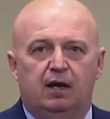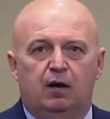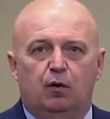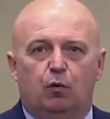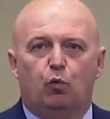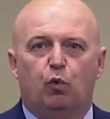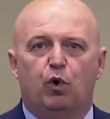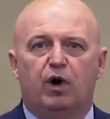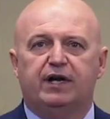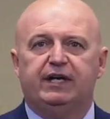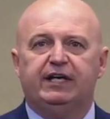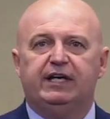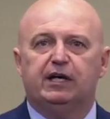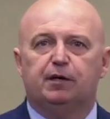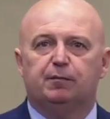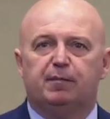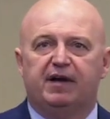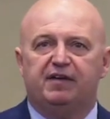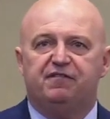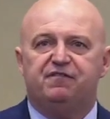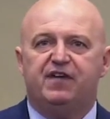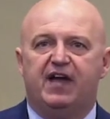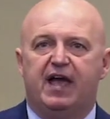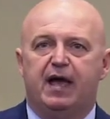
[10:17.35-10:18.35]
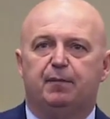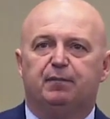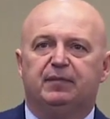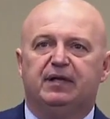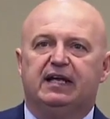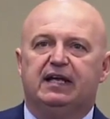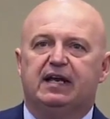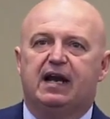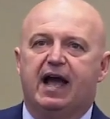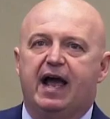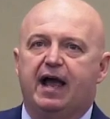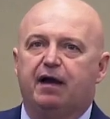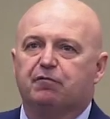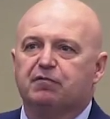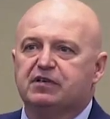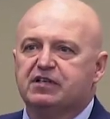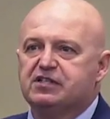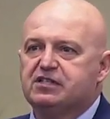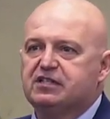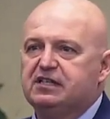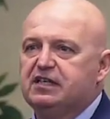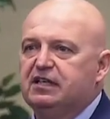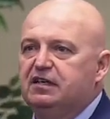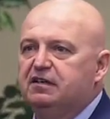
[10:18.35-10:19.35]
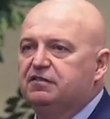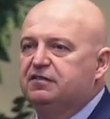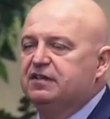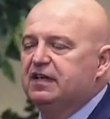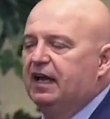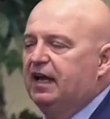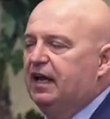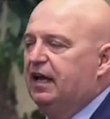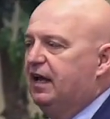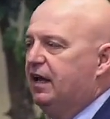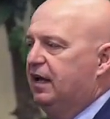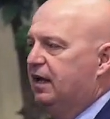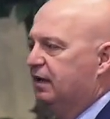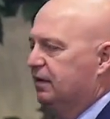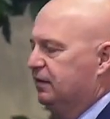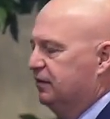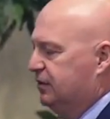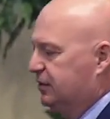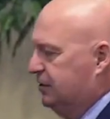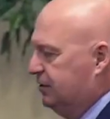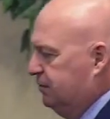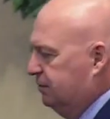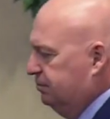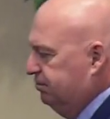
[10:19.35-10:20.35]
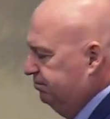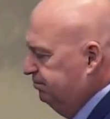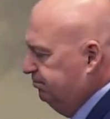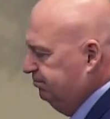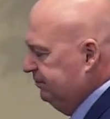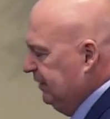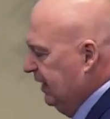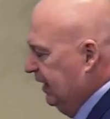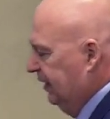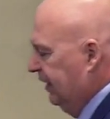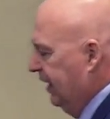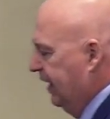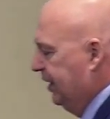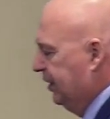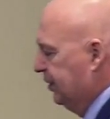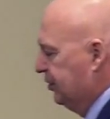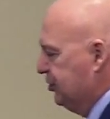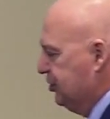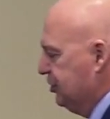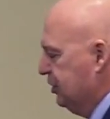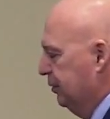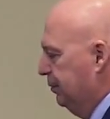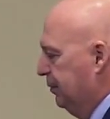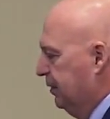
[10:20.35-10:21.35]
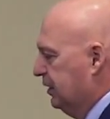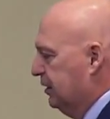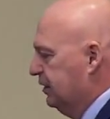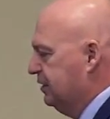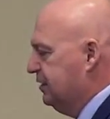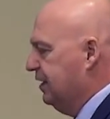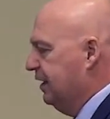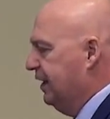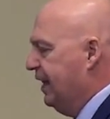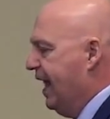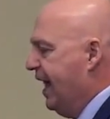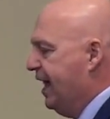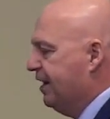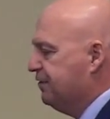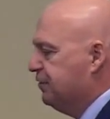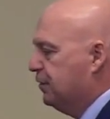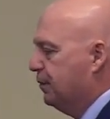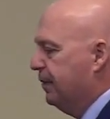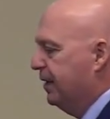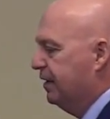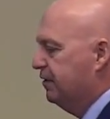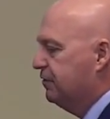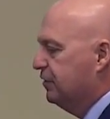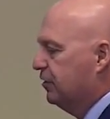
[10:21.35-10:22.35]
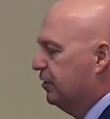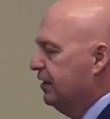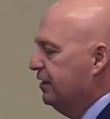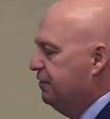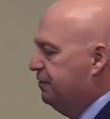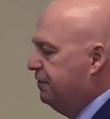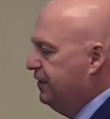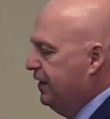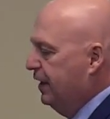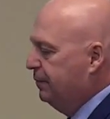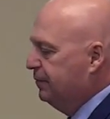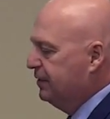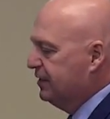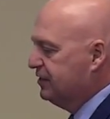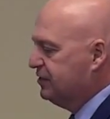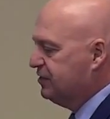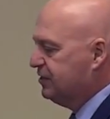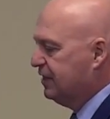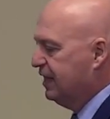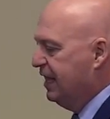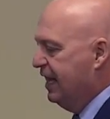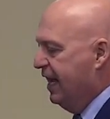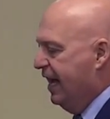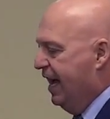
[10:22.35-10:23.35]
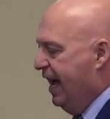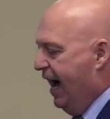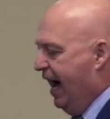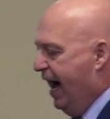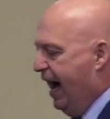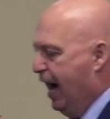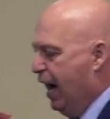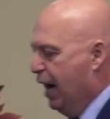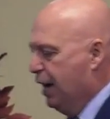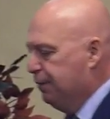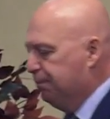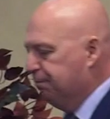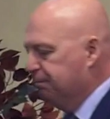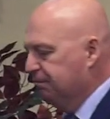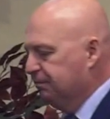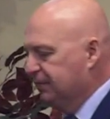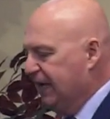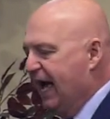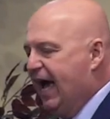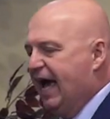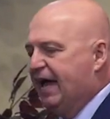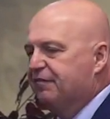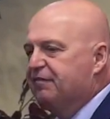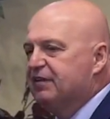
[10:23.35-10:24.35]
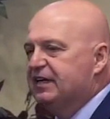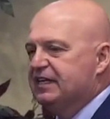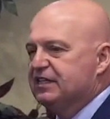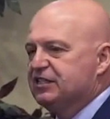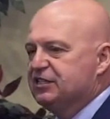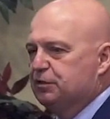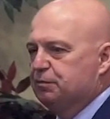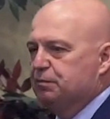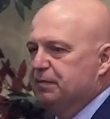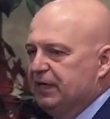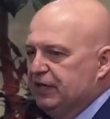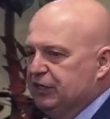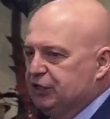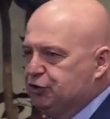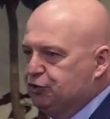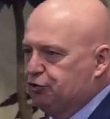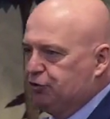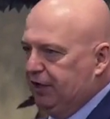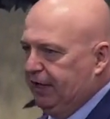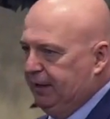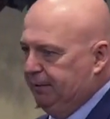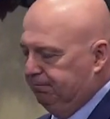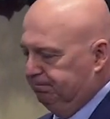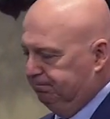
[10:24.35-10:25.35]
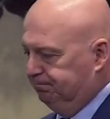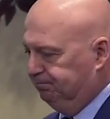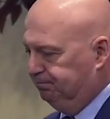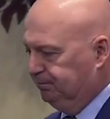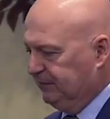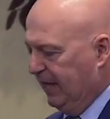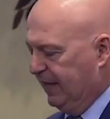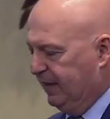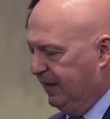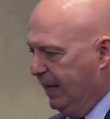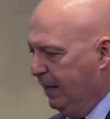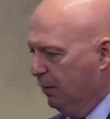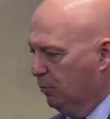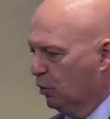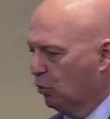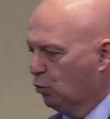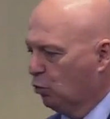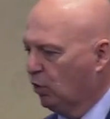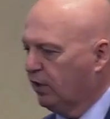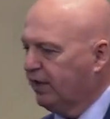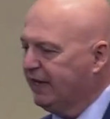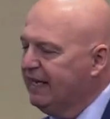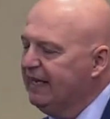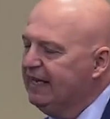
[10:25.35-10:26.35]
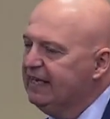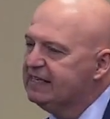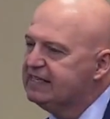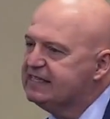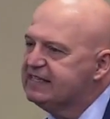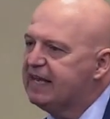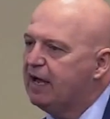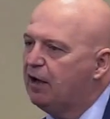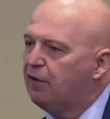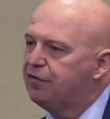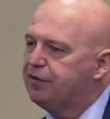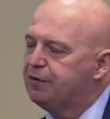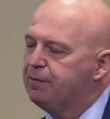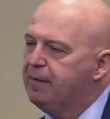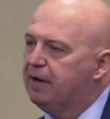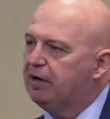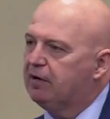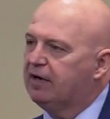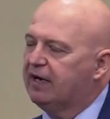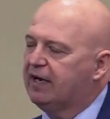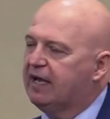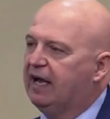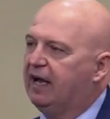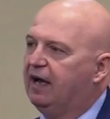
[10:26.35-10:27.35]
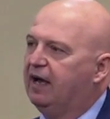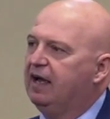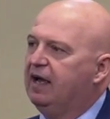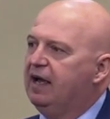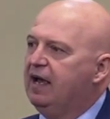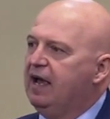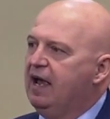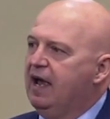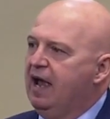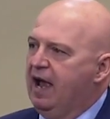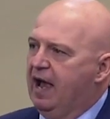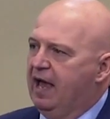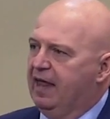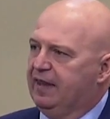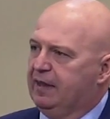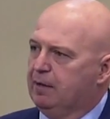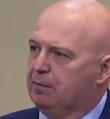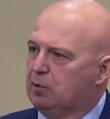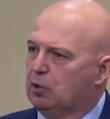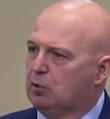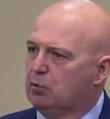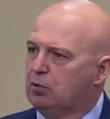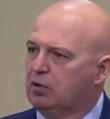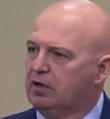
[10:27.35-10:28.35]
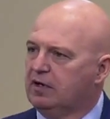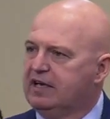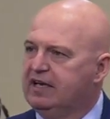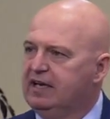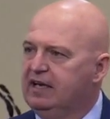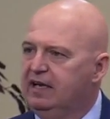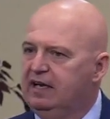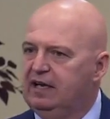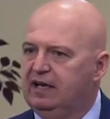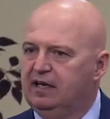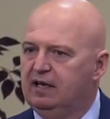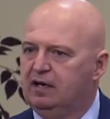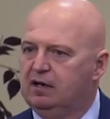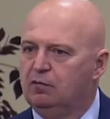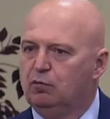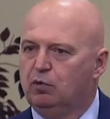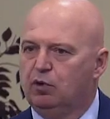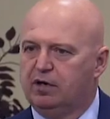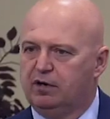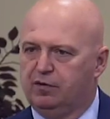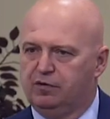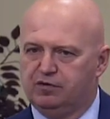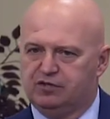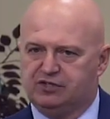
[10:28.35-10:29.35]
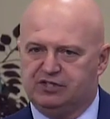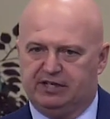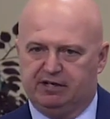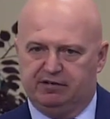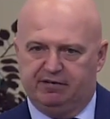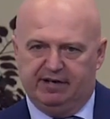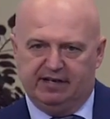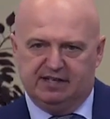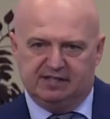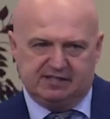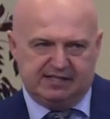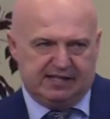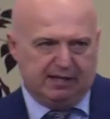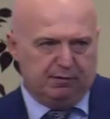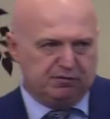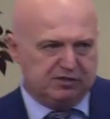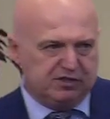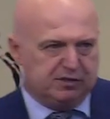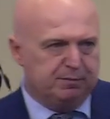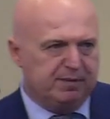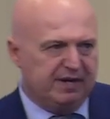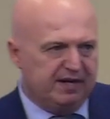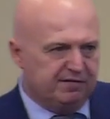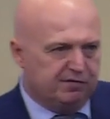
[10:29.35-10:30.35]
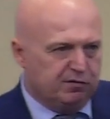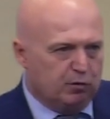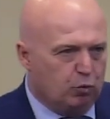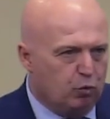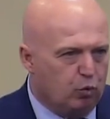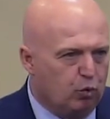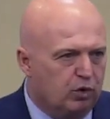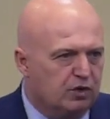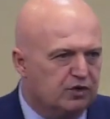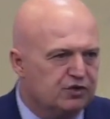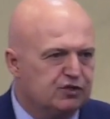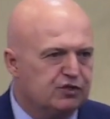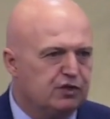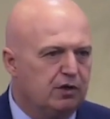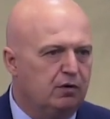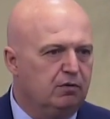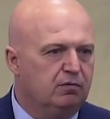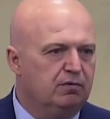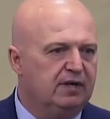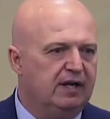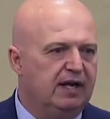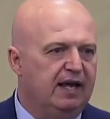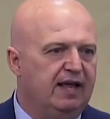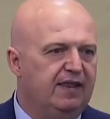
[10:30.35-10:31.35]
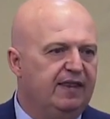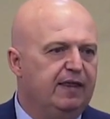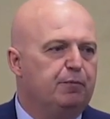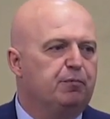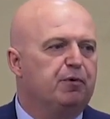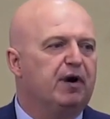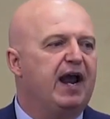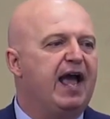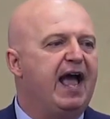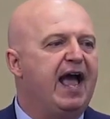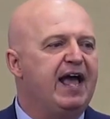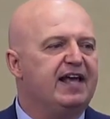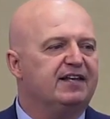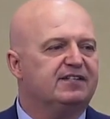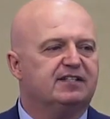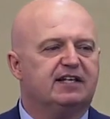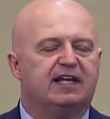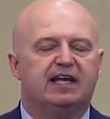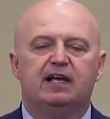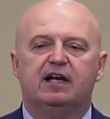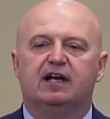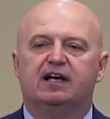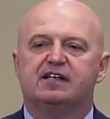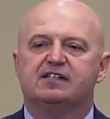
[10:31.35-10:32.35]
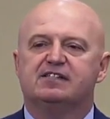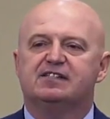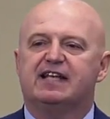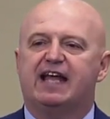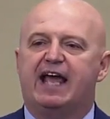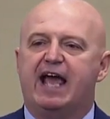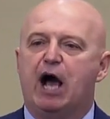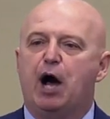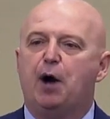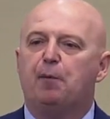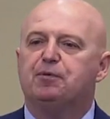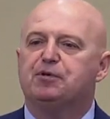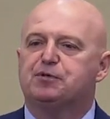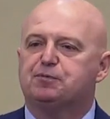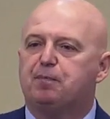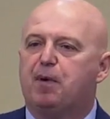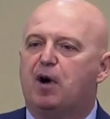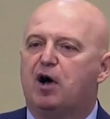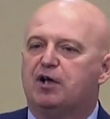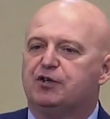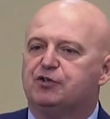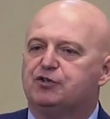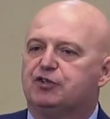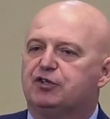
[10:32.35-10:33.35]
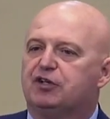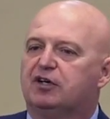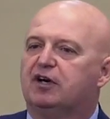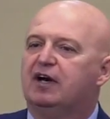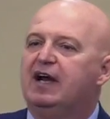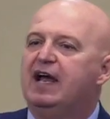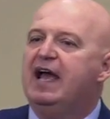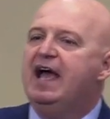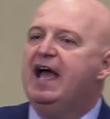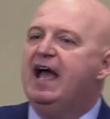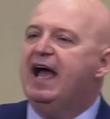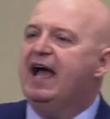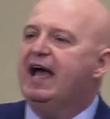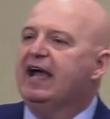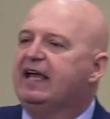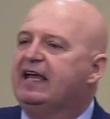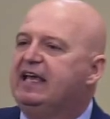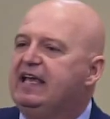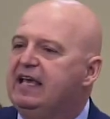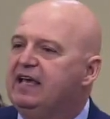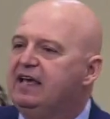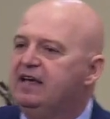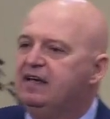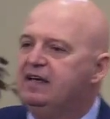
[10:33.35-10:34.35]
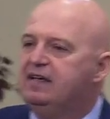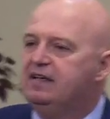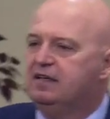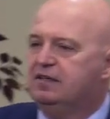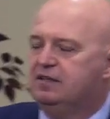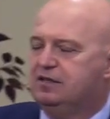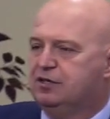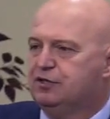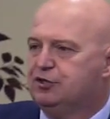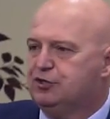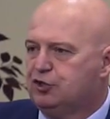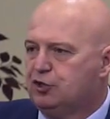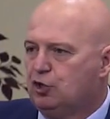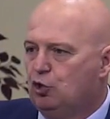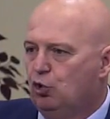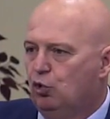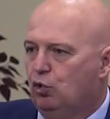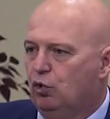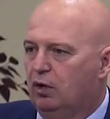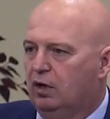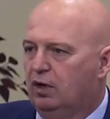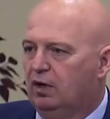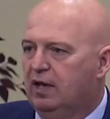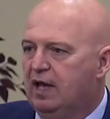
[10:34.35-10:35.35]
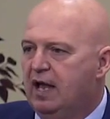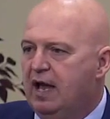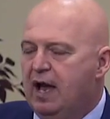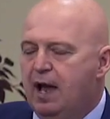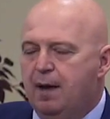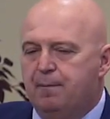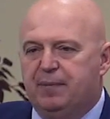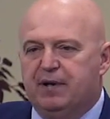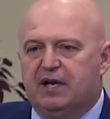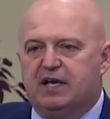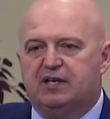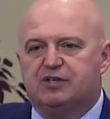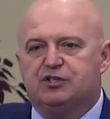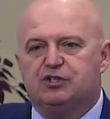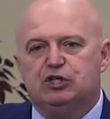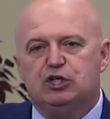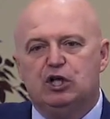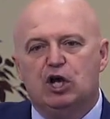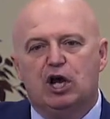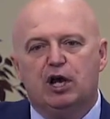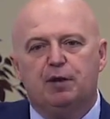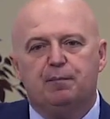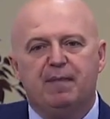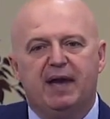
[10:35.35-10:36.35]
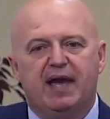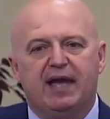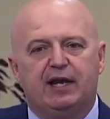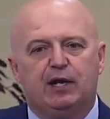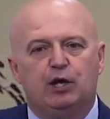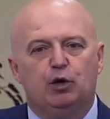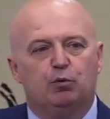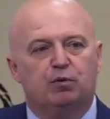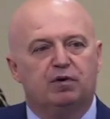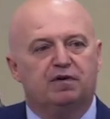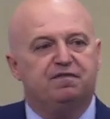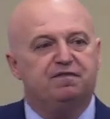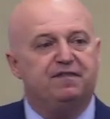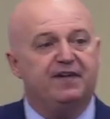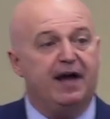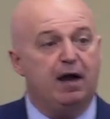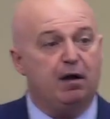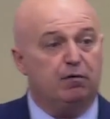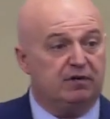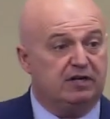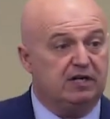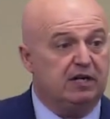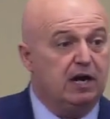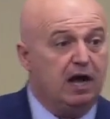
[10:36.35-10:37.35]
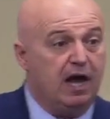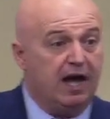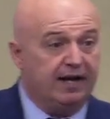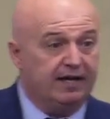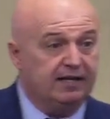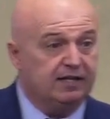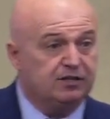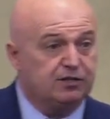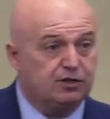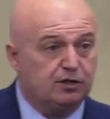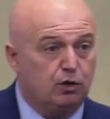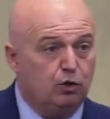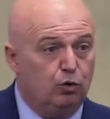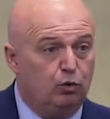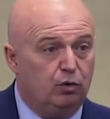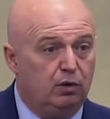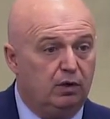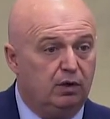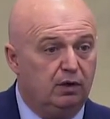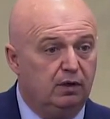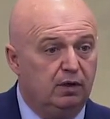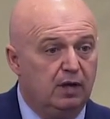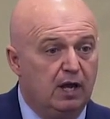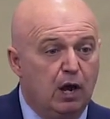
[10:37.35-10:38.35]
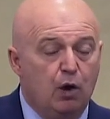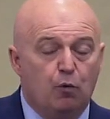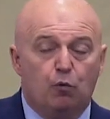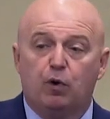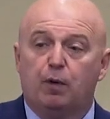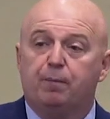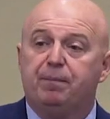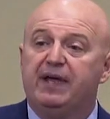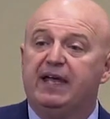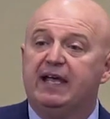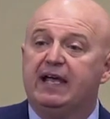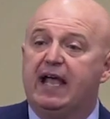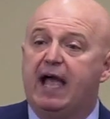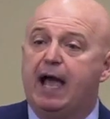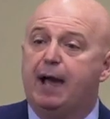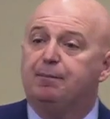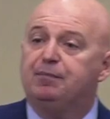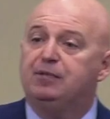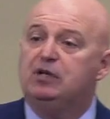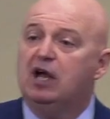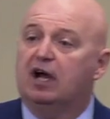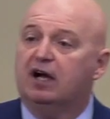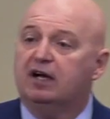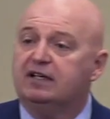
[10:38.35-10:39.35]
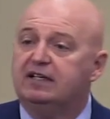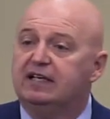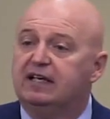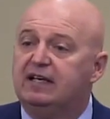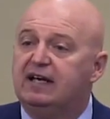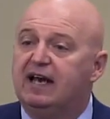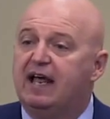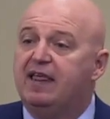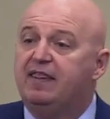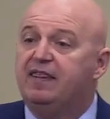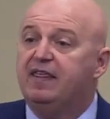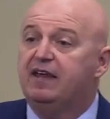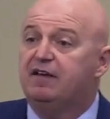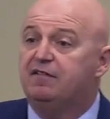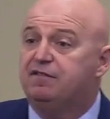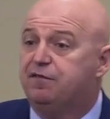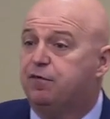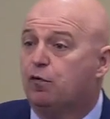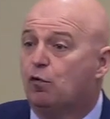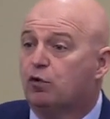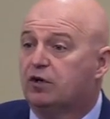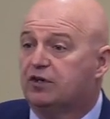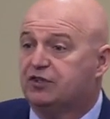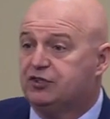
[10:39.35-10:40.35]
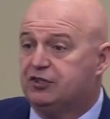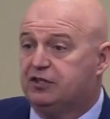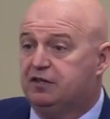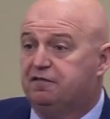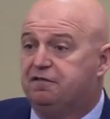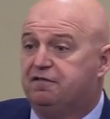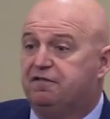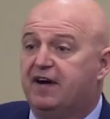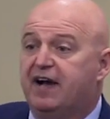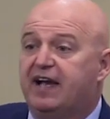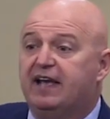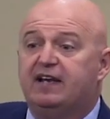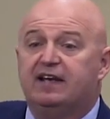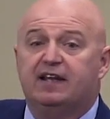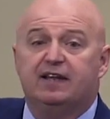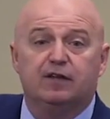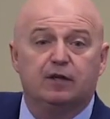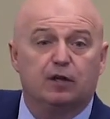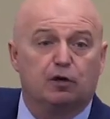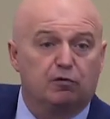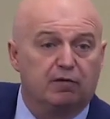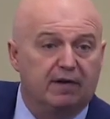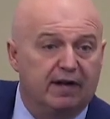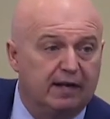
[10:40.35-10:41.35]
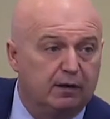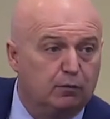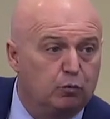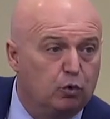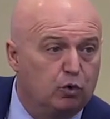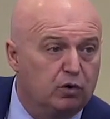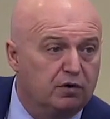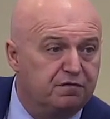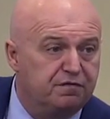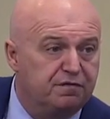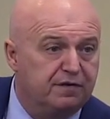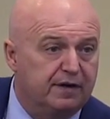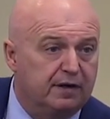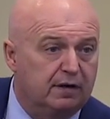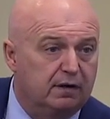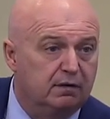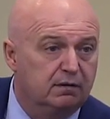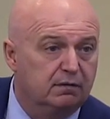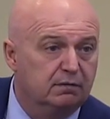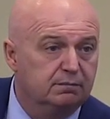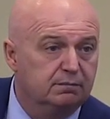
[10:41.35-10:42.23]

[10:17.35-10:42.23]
One year, my family and I received a letter similar to that from a very famous Adventist ministry. And they were working in South America, and they were working in one of those areas that was a bit of a war zone, and they were asking us to help sponsor a kid to school because young men who were found not in school were being abducted and then forced to fight in the guerrilla warfare.